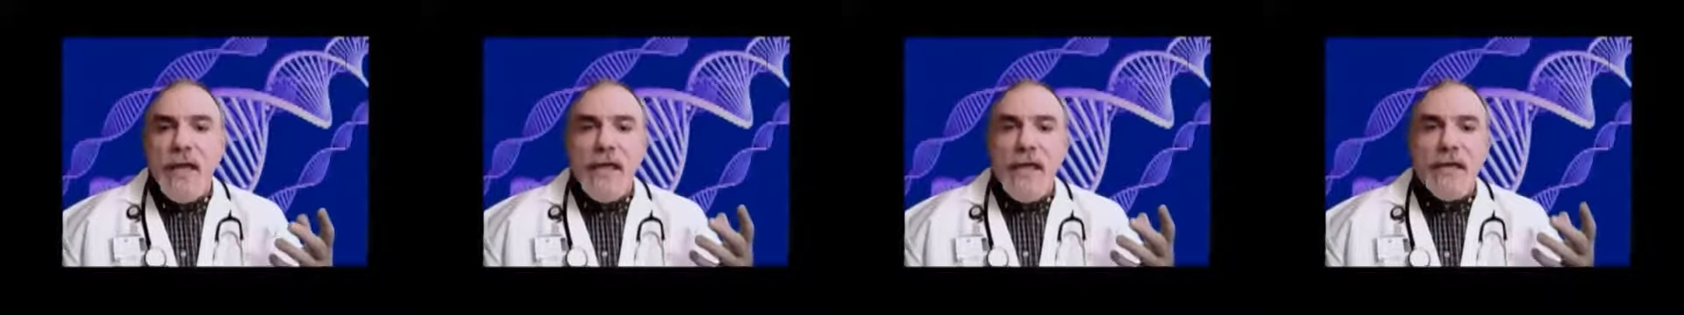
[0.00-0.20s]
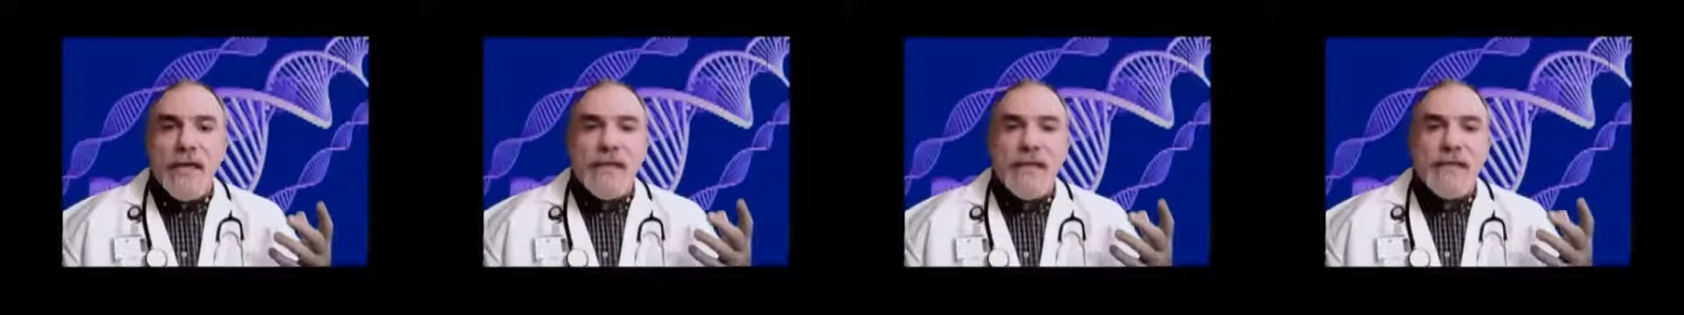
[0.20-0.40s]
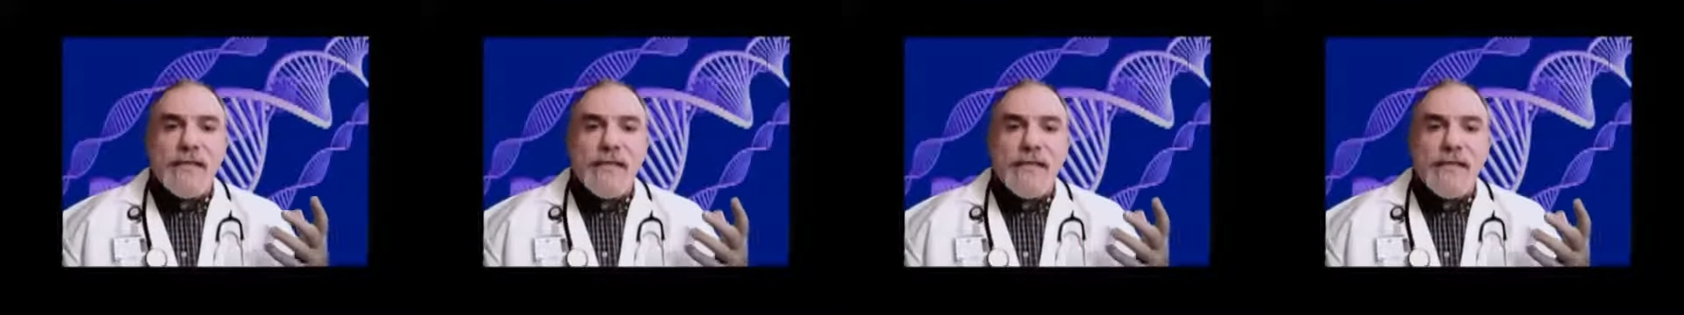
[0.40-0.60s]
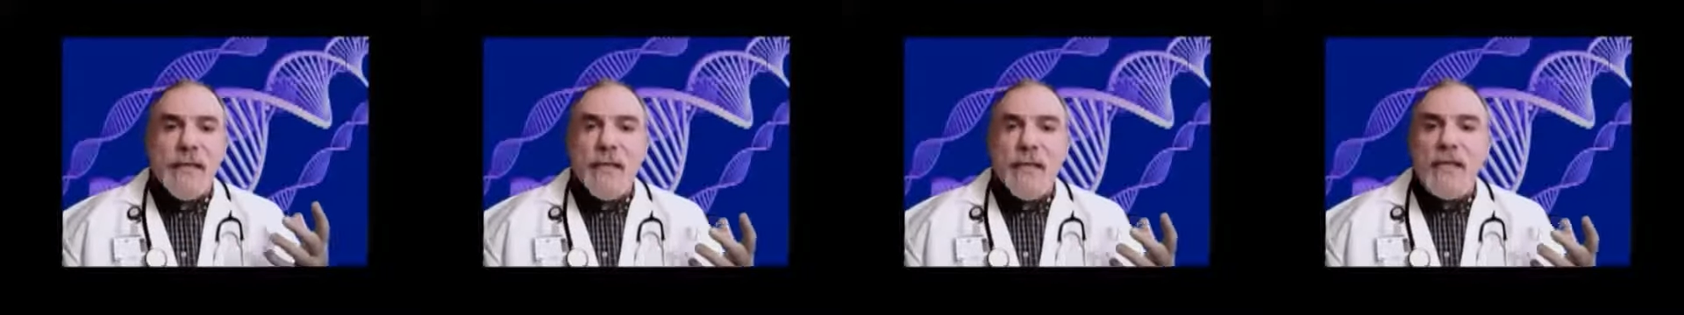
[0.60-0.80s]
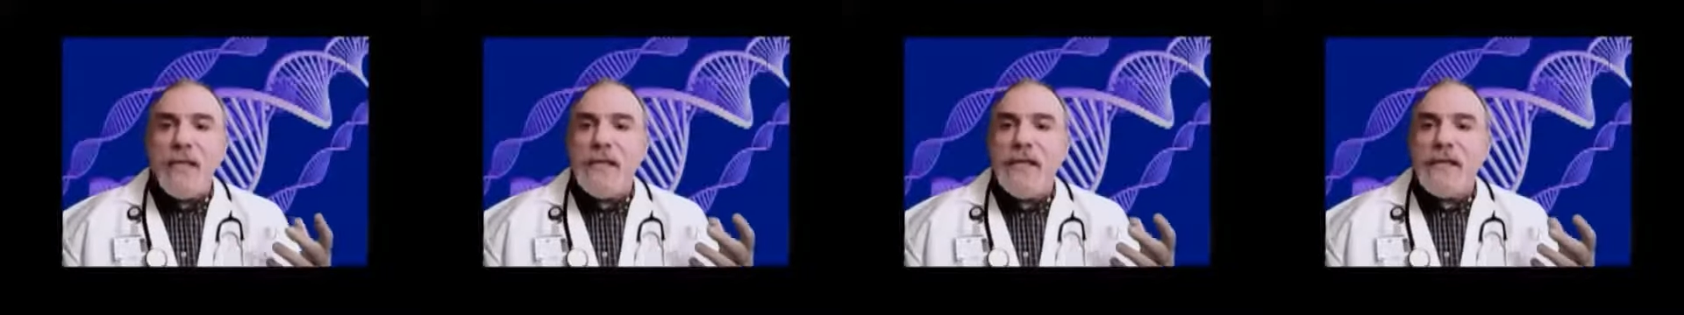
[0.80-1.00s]
It
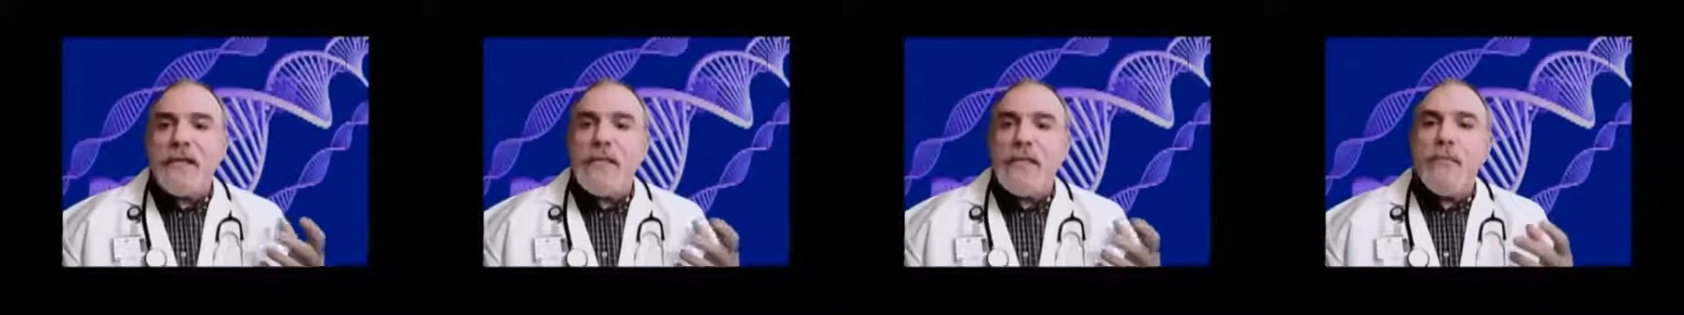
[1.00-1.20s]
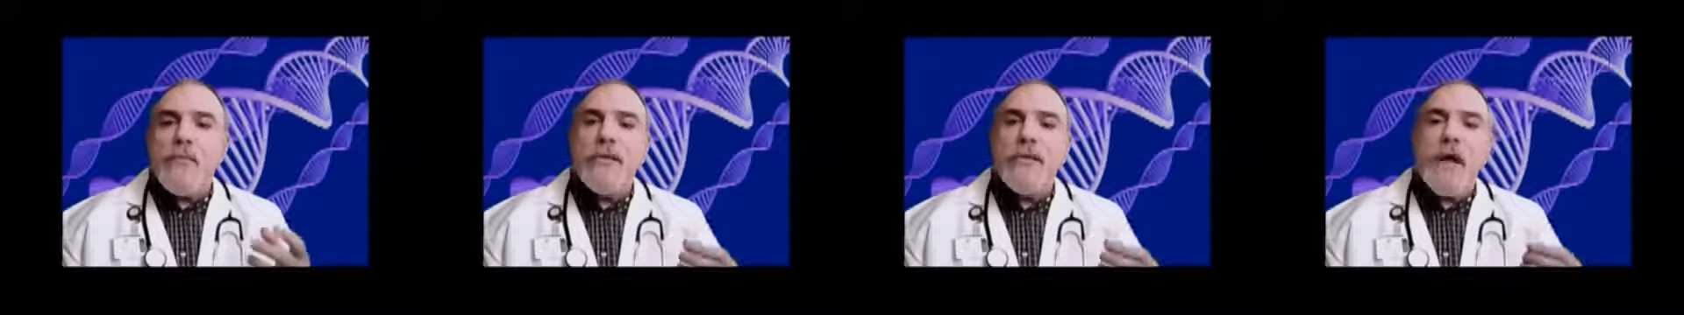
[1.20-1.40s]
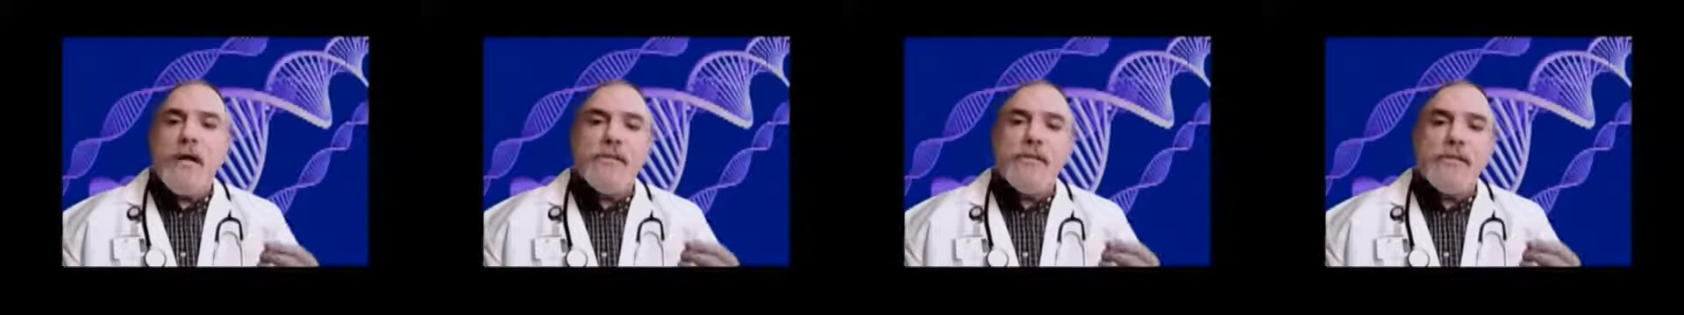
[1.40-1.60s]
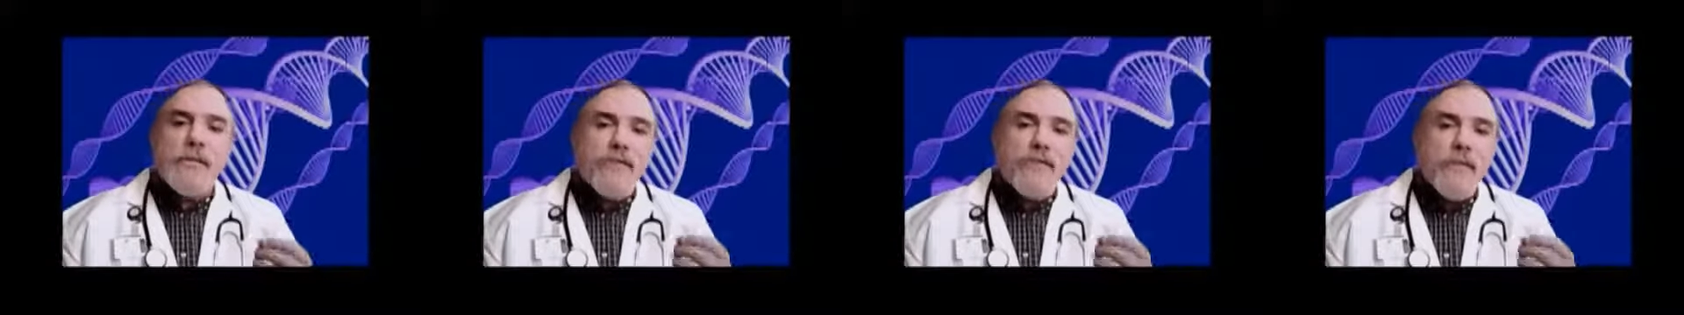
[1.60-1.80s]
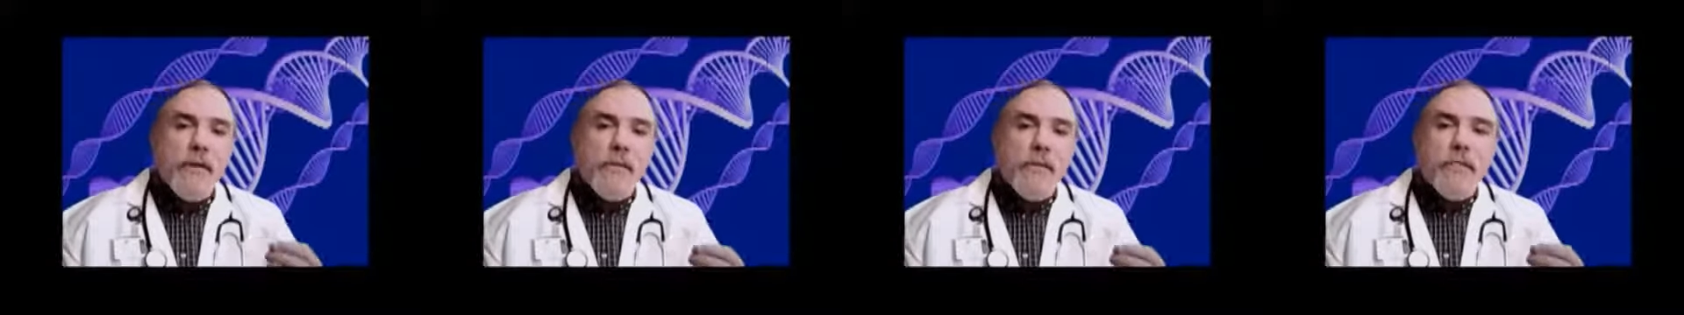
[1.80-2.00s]
stimulates the production
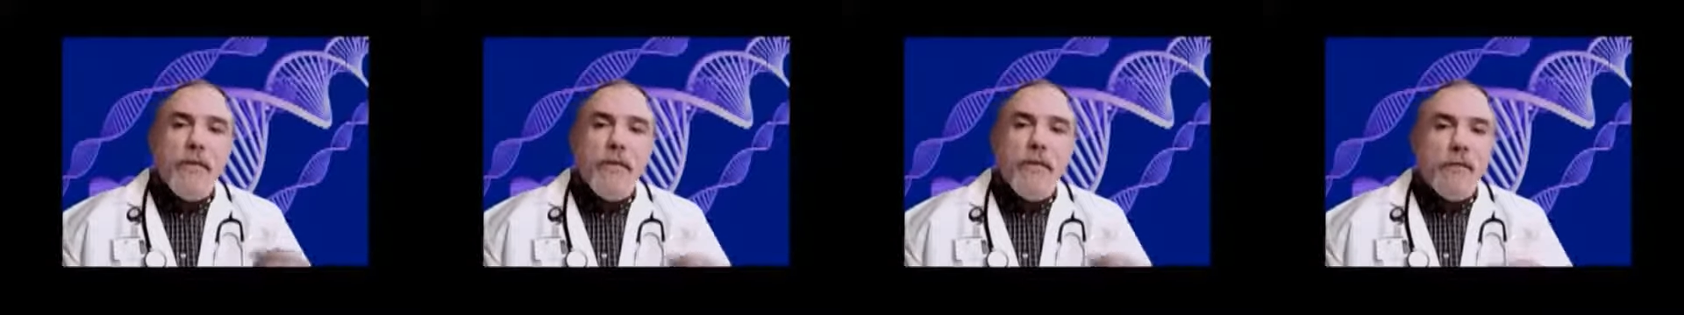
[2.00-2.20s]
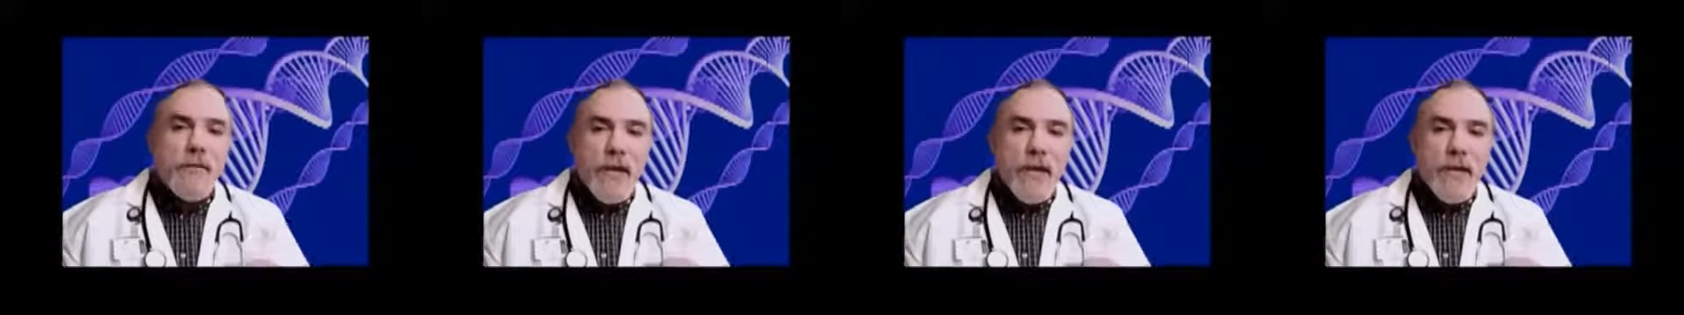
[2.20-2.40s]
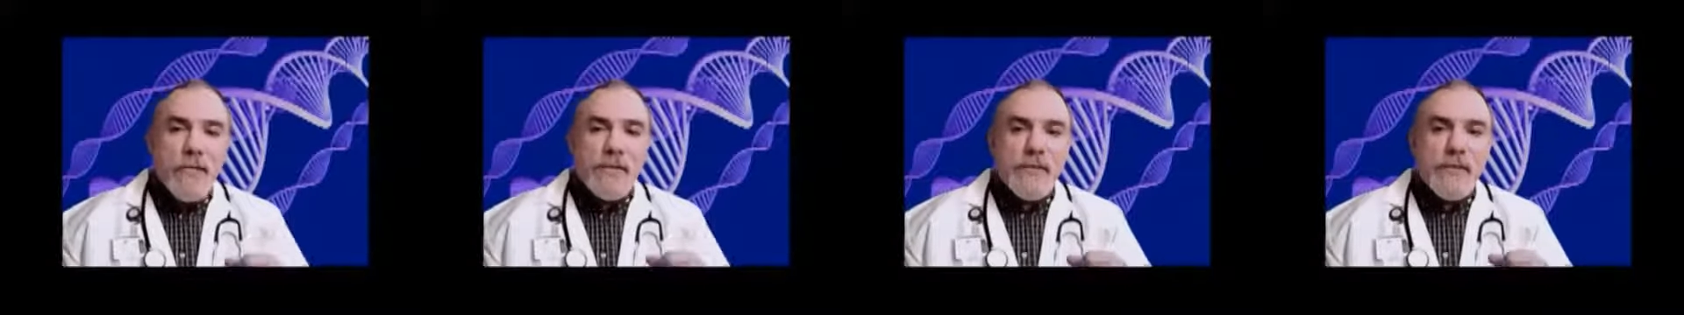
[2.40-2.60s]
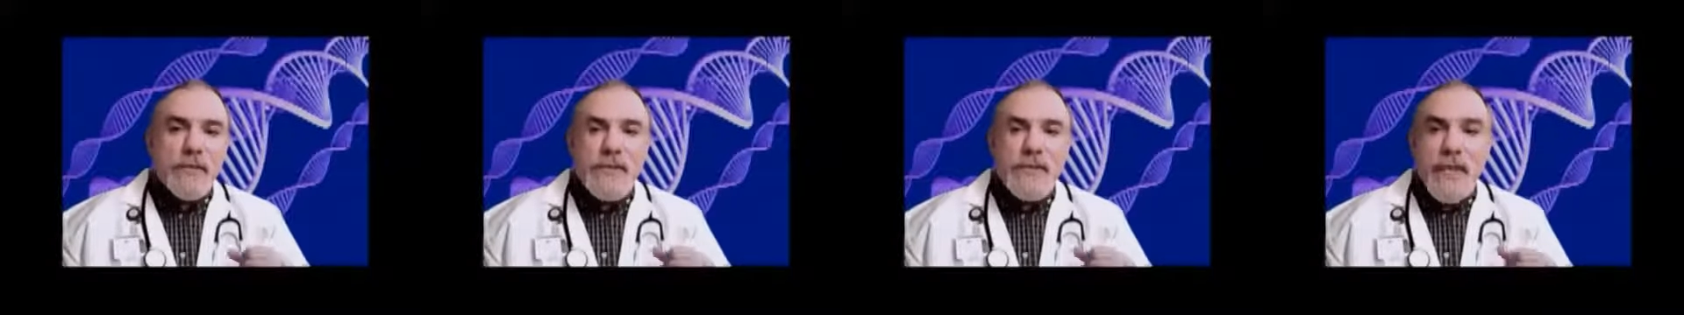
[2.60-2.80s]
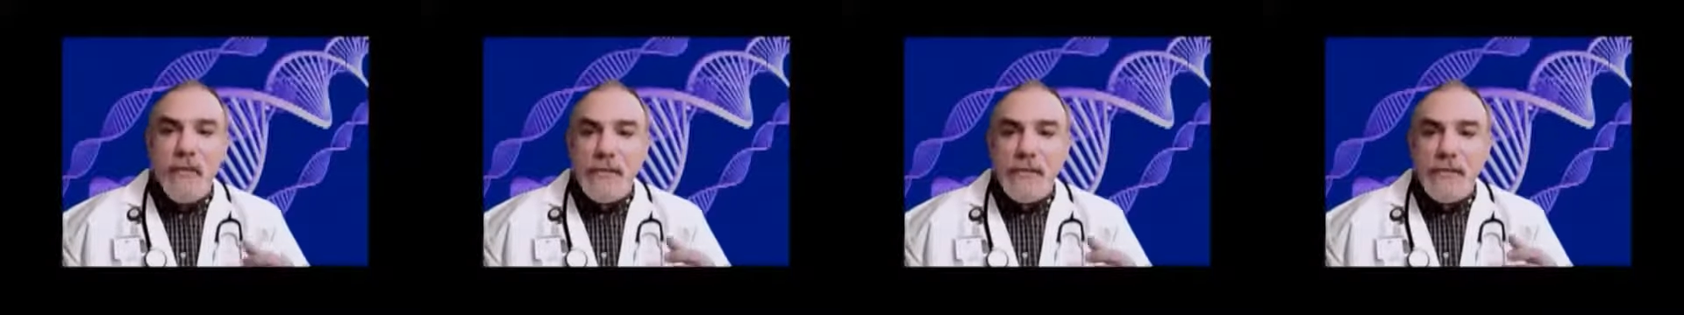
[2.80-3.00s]
of unprogrammed
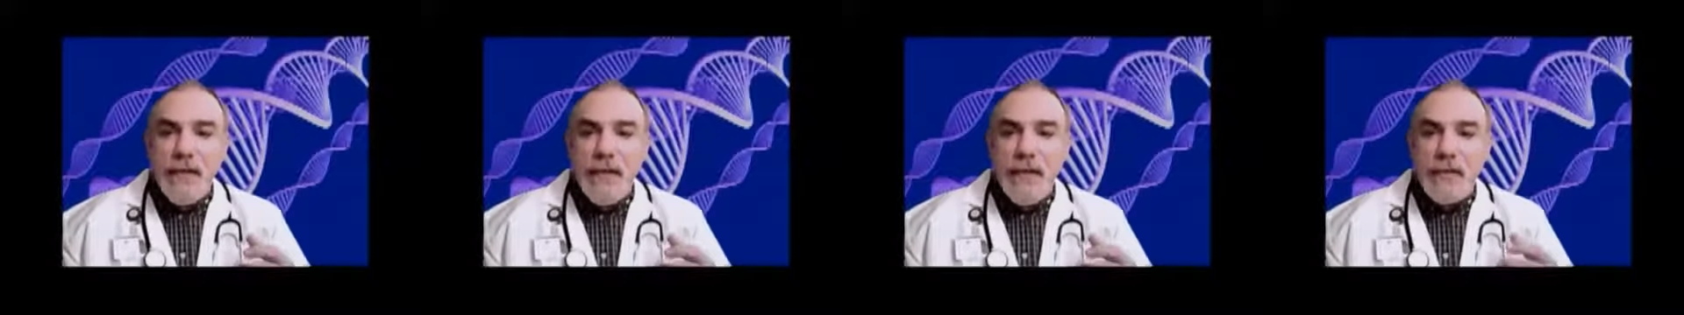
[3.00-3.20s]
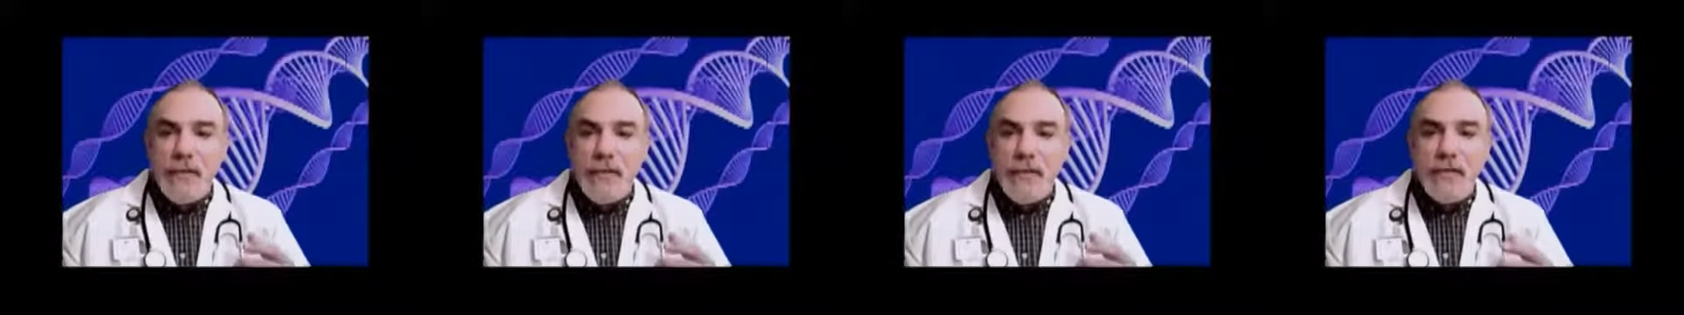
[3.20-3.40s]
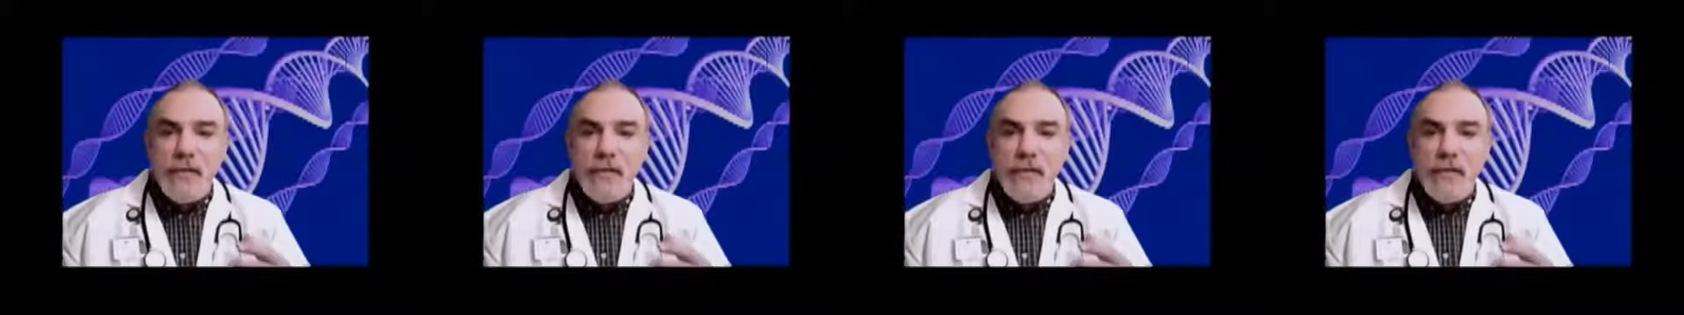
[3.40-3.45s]
stem cells,